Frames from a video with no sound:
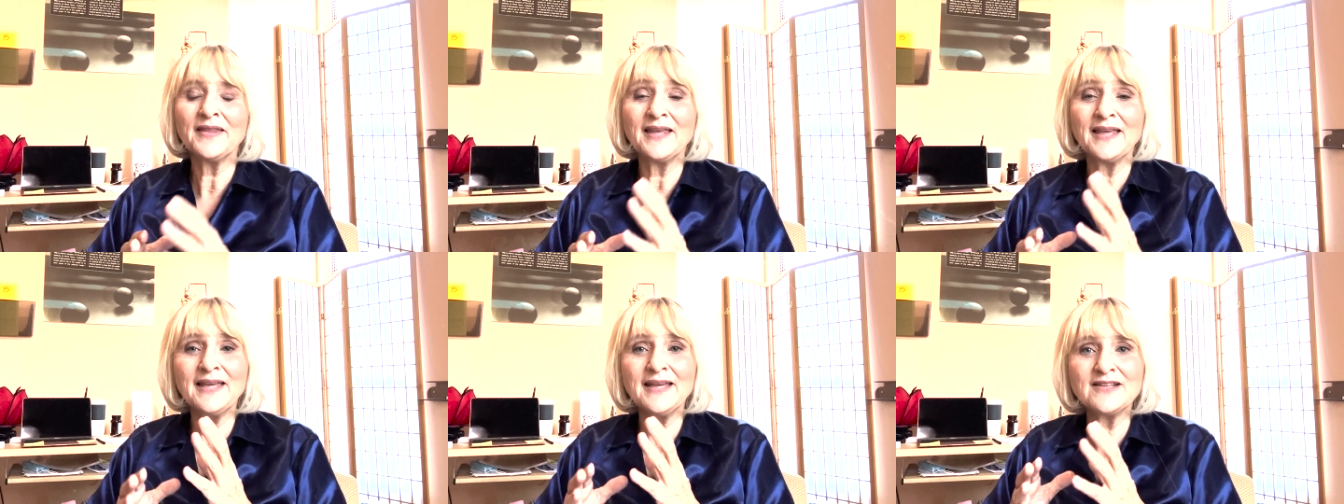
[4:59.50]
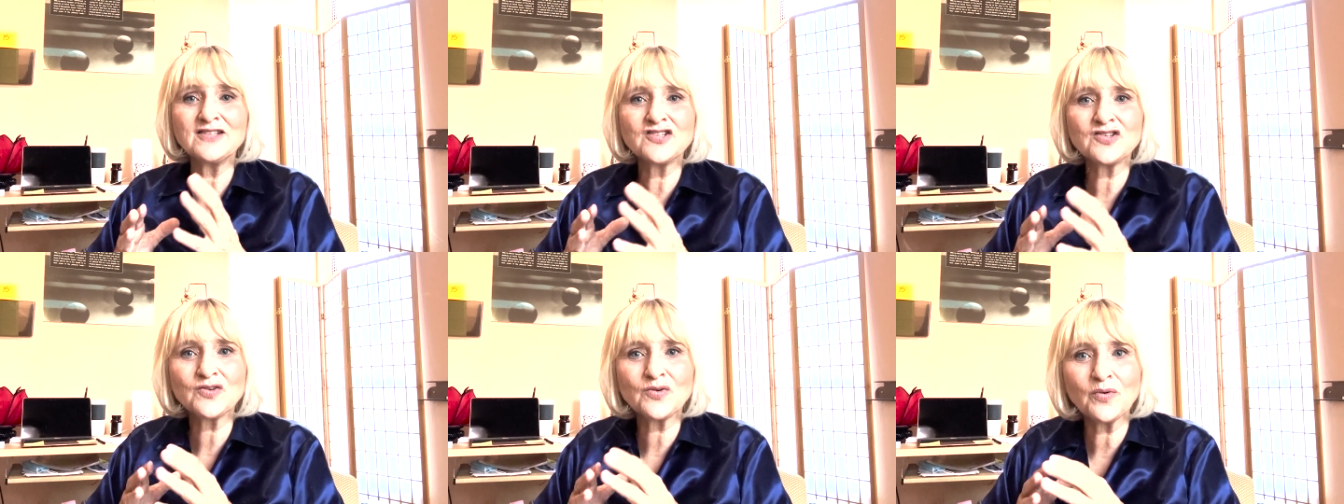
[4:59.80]

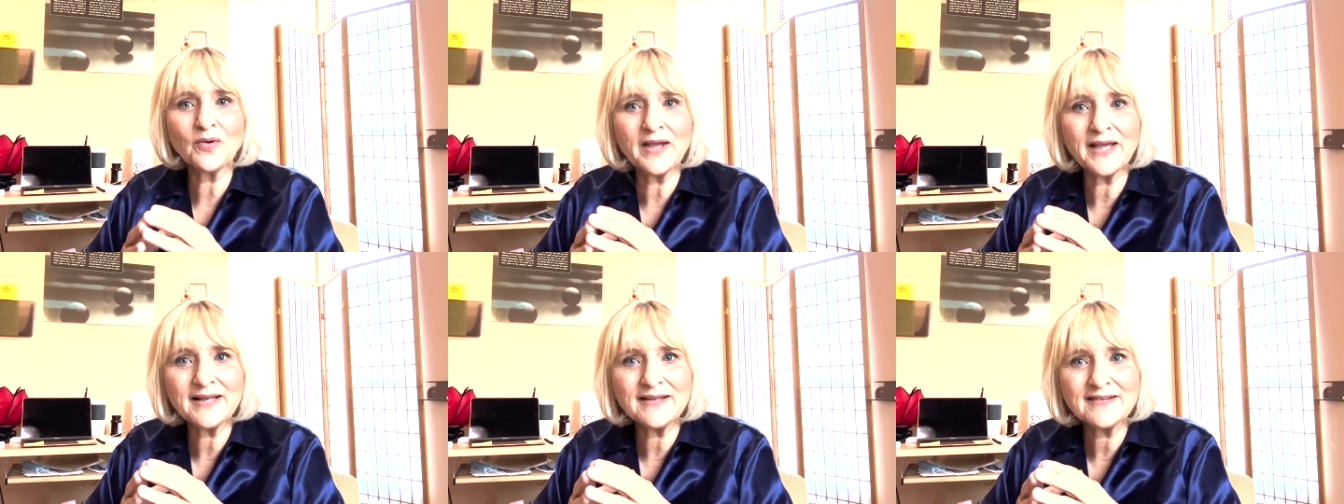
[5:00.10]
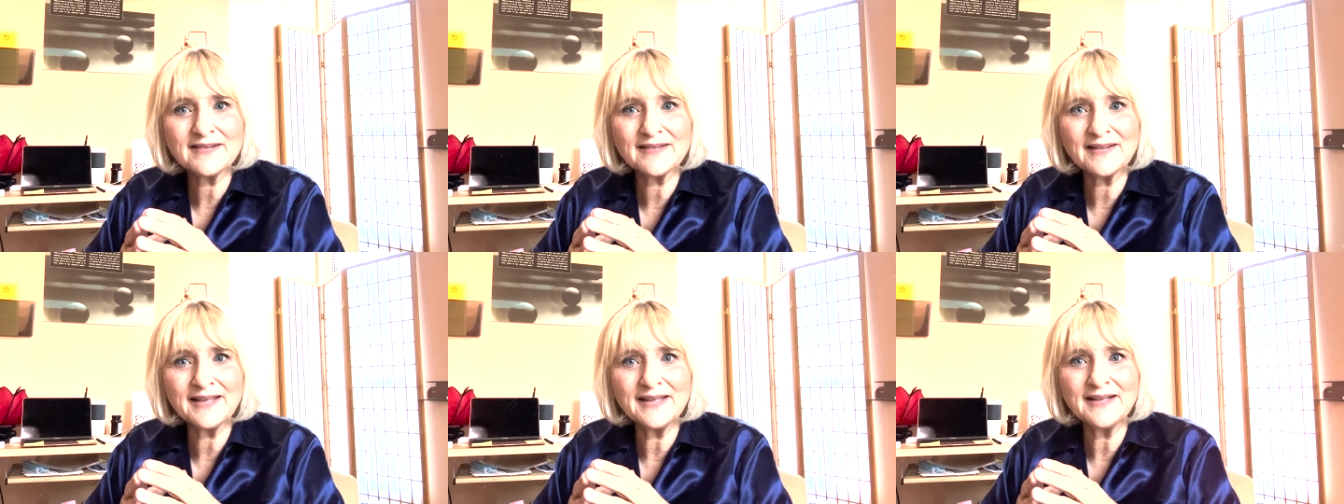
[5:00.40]
It's
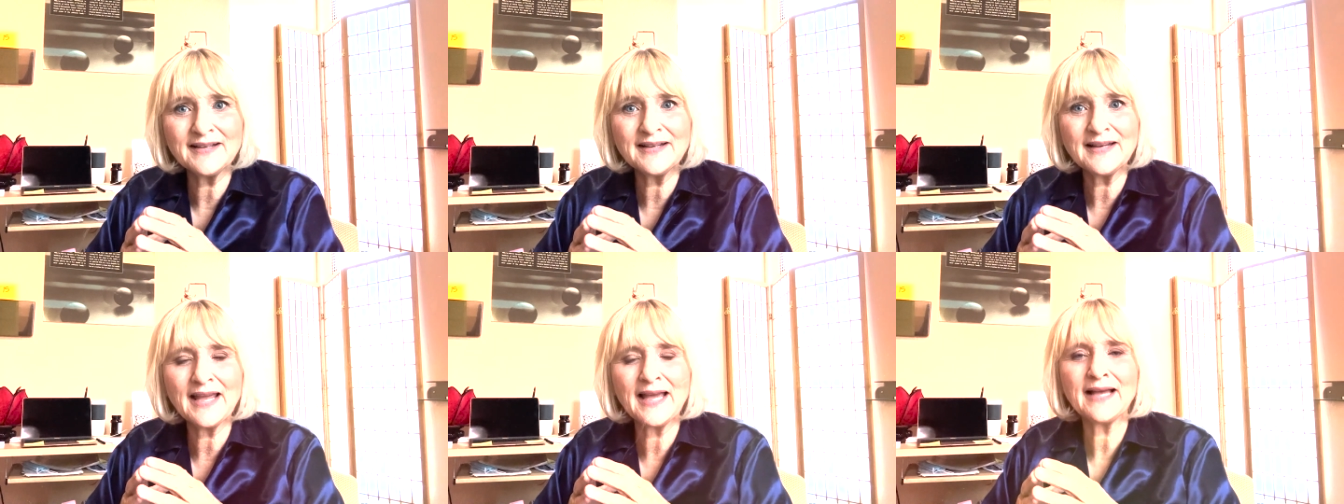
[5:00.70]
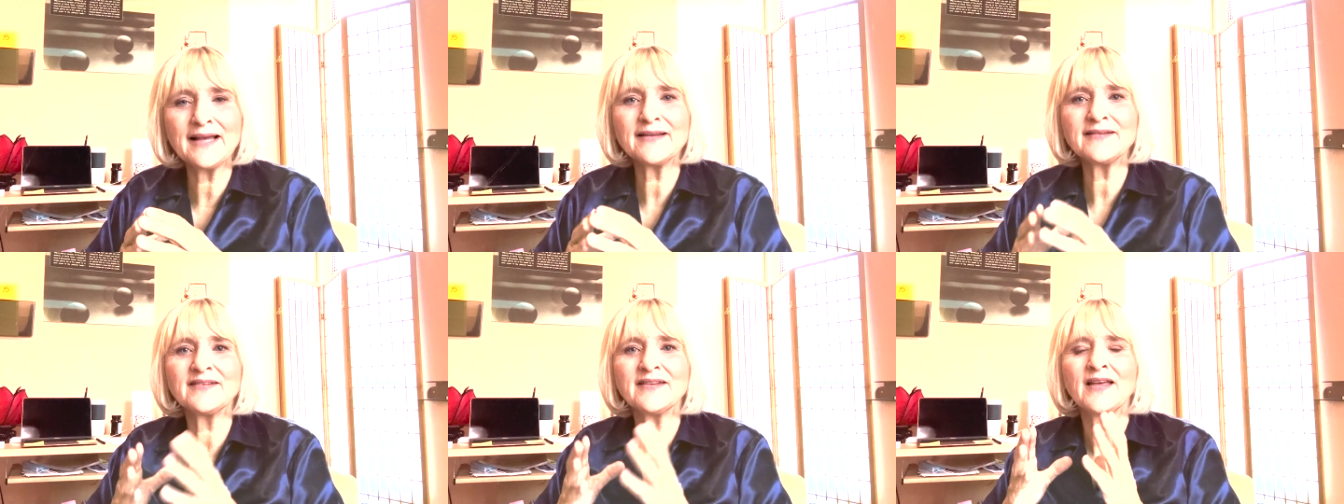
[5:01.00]
translated
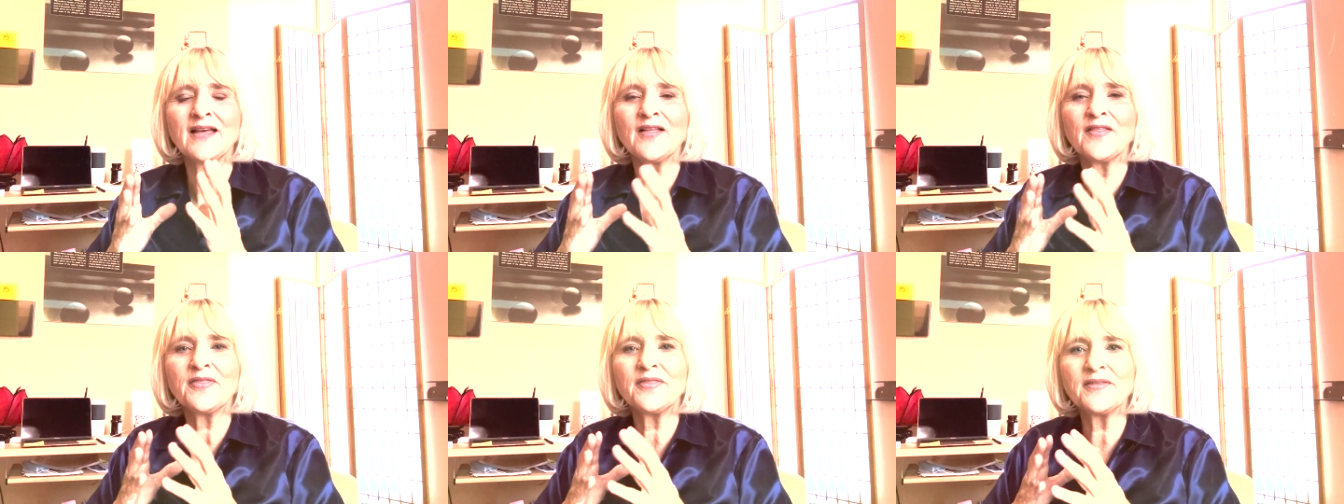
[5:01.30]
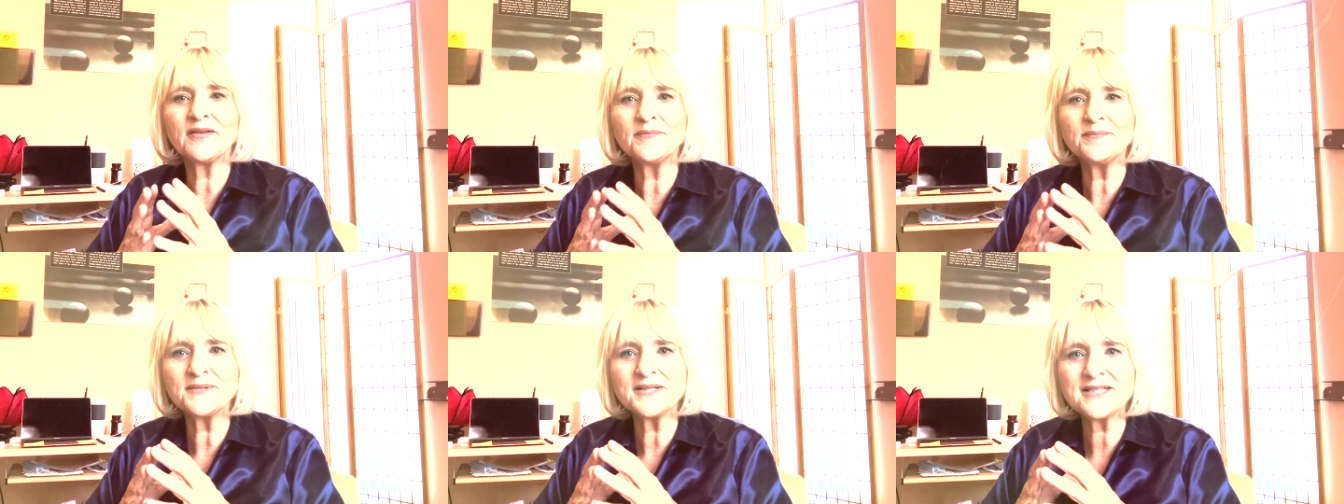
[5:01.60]
as
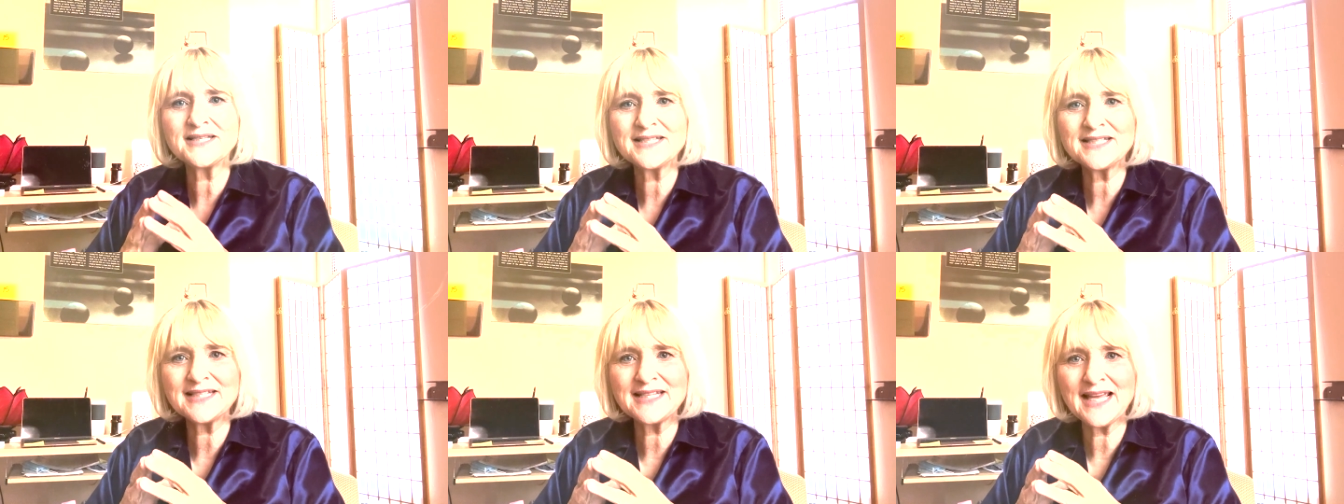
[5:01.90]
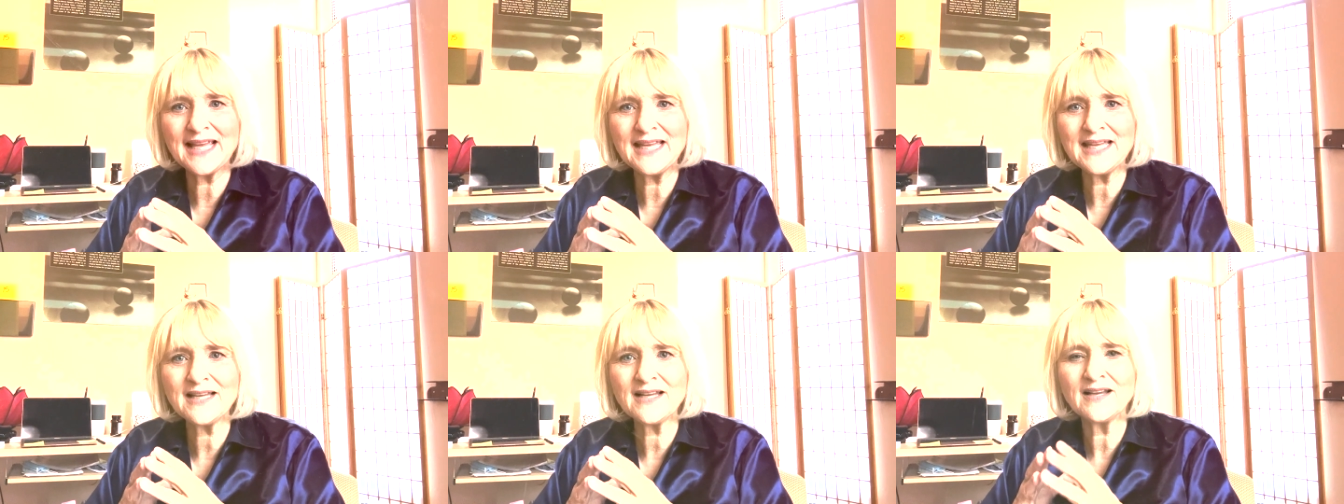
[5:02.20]
the
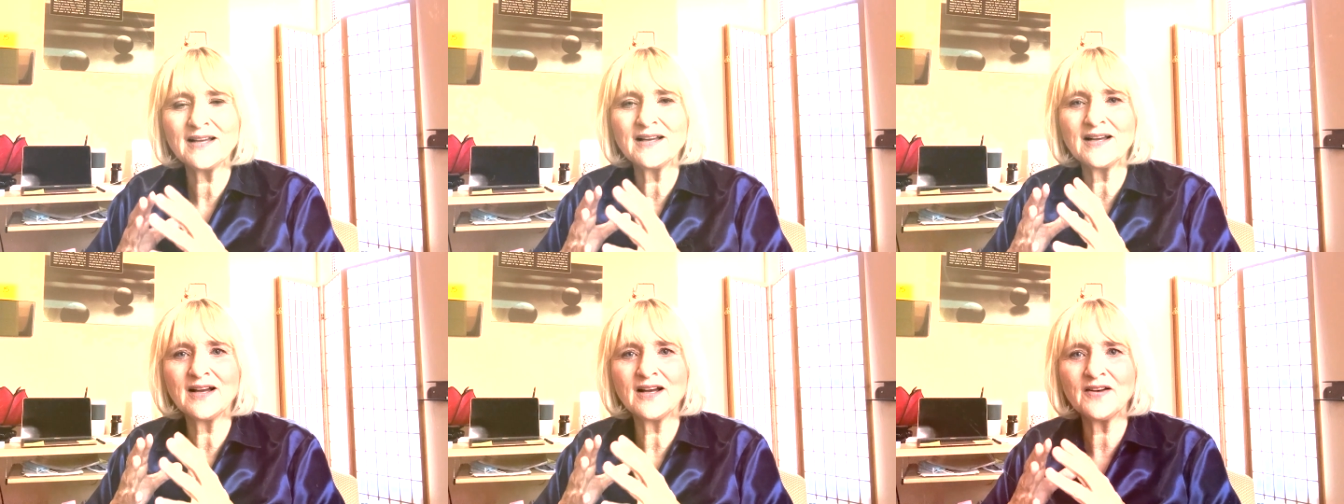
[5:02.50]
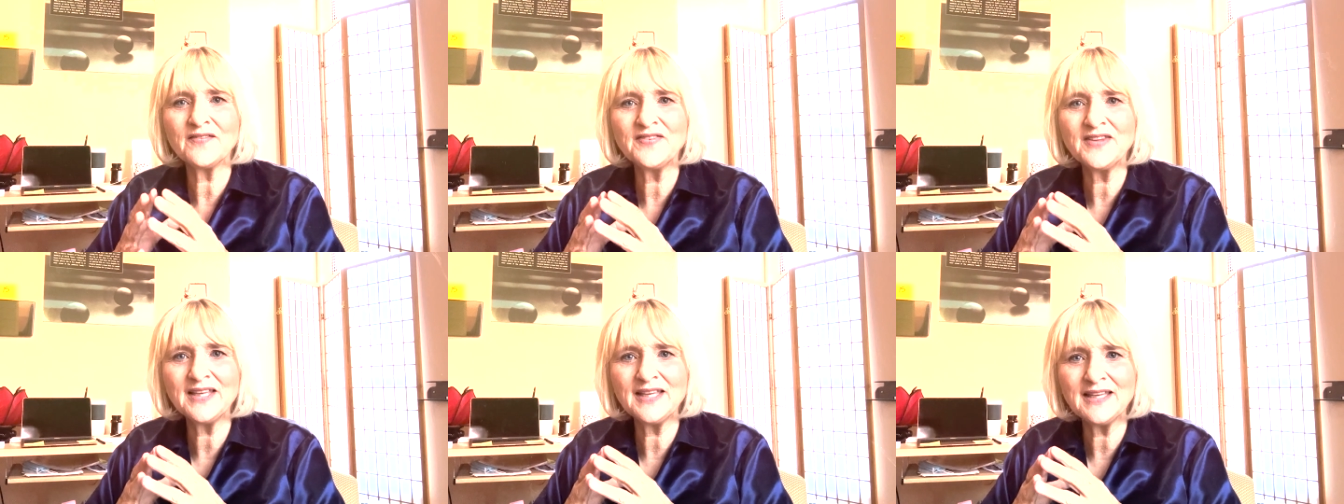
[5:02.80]
mistake
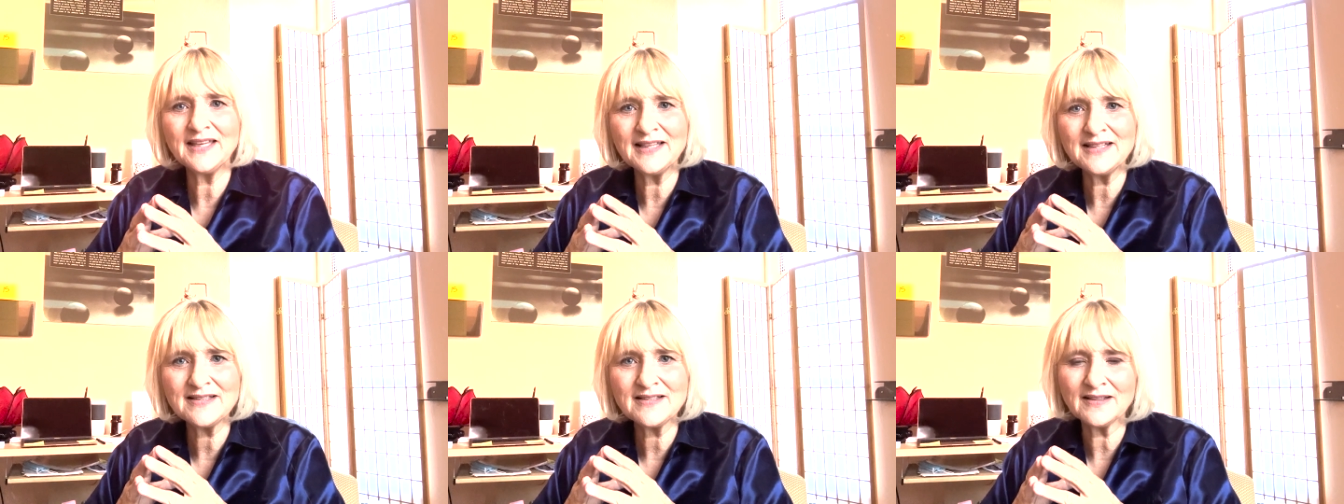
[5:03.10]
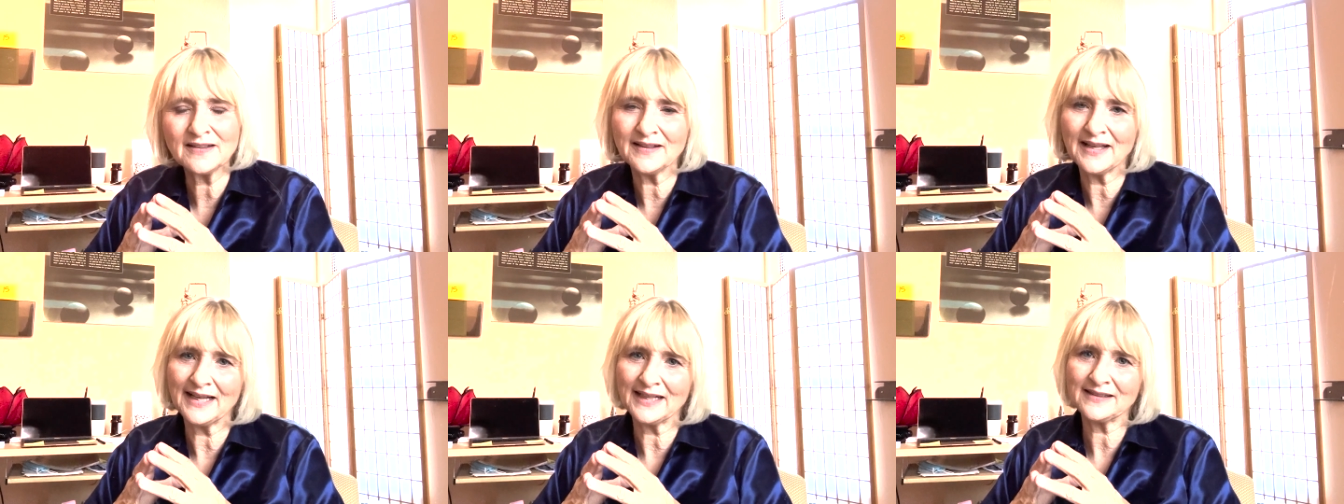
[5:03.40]
of the
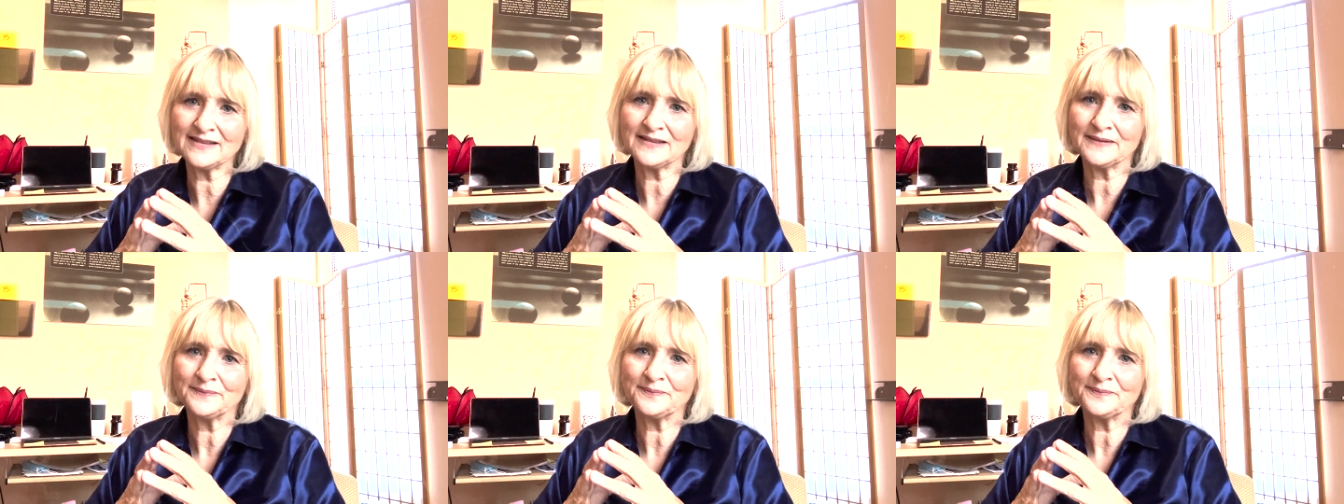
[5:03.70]
intellect.